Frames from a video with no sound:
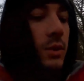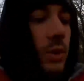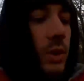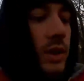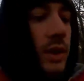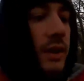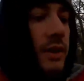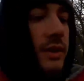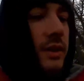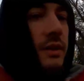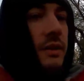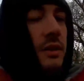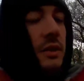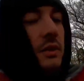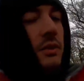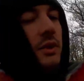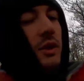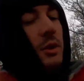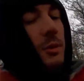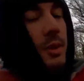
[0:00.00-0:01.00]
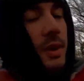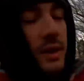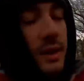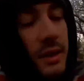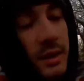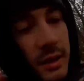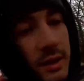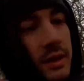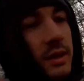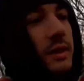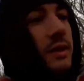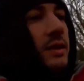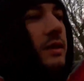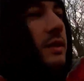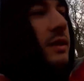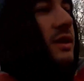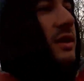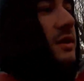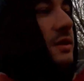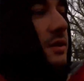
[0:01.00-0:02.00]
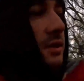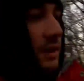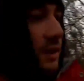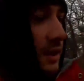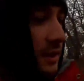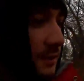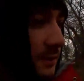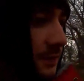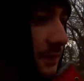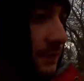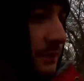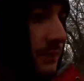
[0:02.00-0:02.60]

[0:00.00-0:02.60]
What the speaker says: Really sucked at filming yesterday.